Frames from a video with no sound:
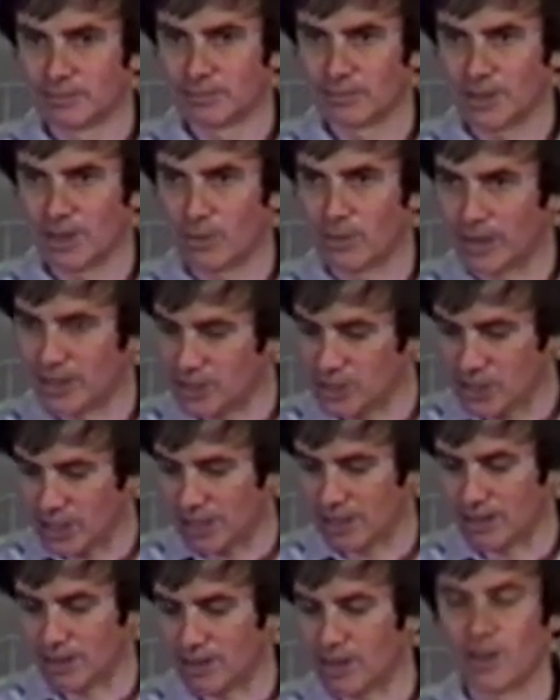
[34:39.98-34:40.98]
Around
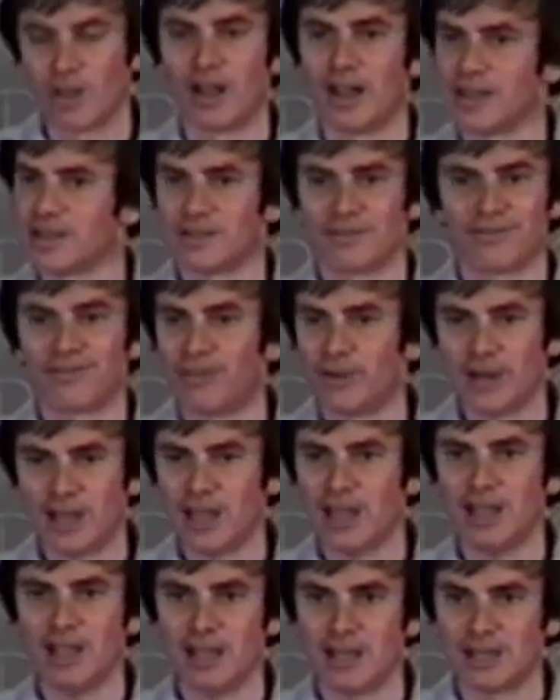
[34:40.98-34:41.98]
Jenny, the guy isn't
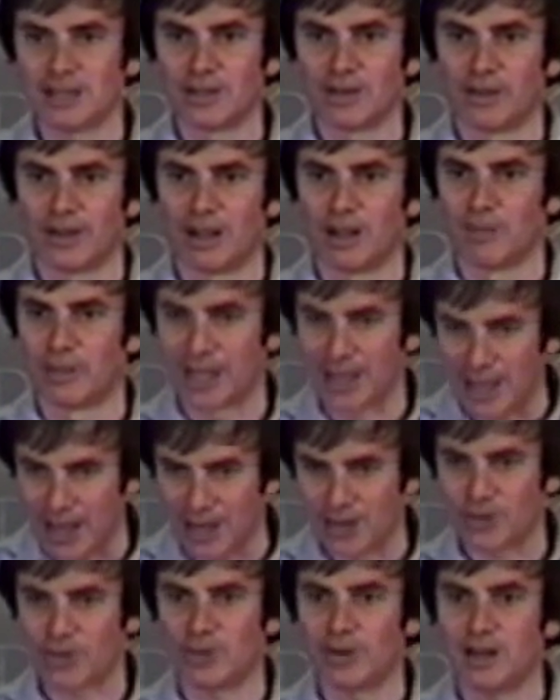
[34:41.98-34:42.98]
freaky, he's not Elmer
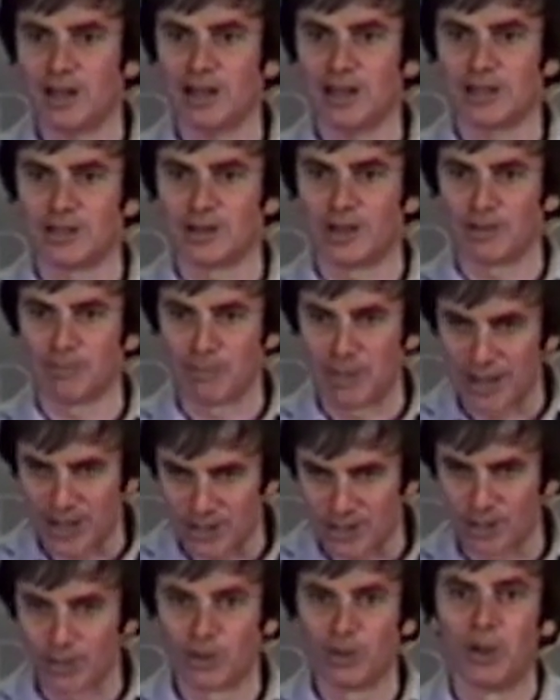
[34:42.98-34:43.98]
Gantry, he's not
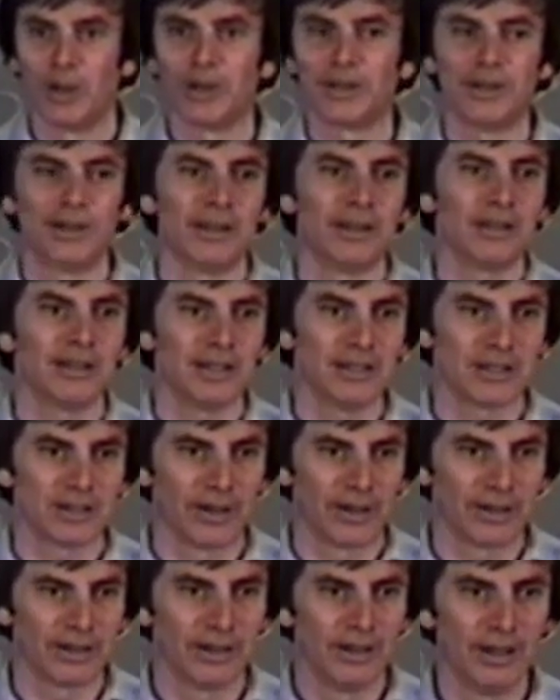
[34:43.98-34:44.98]
Marjoe Gortner, he's
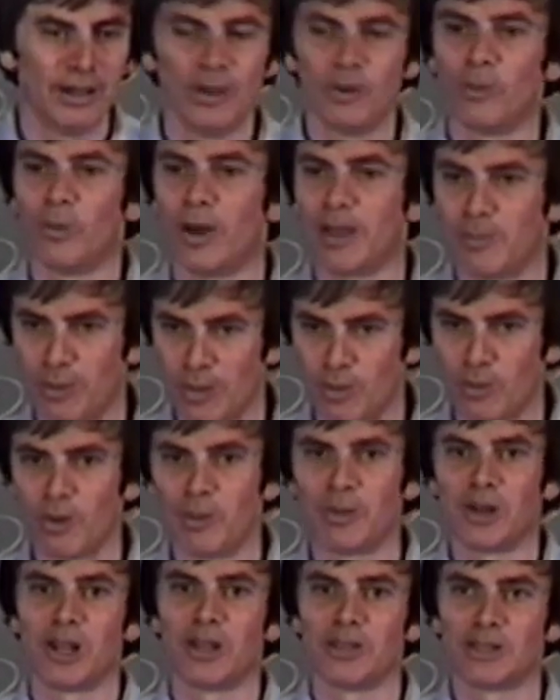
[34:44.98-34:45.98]
not raping
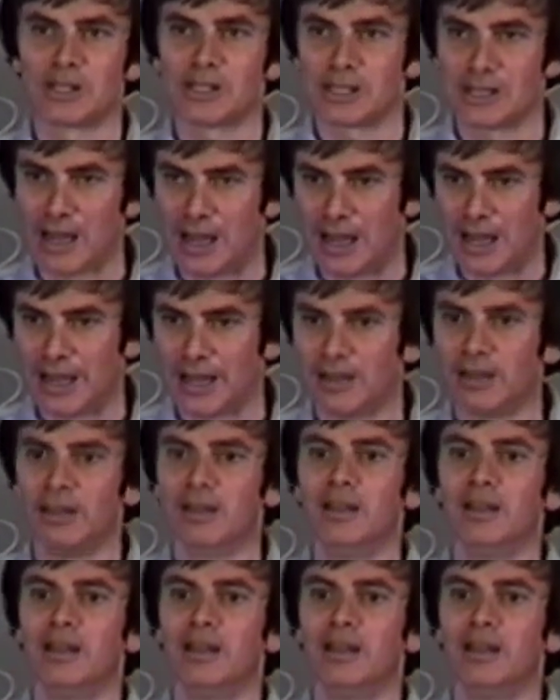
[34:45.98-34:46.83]
woman on the side,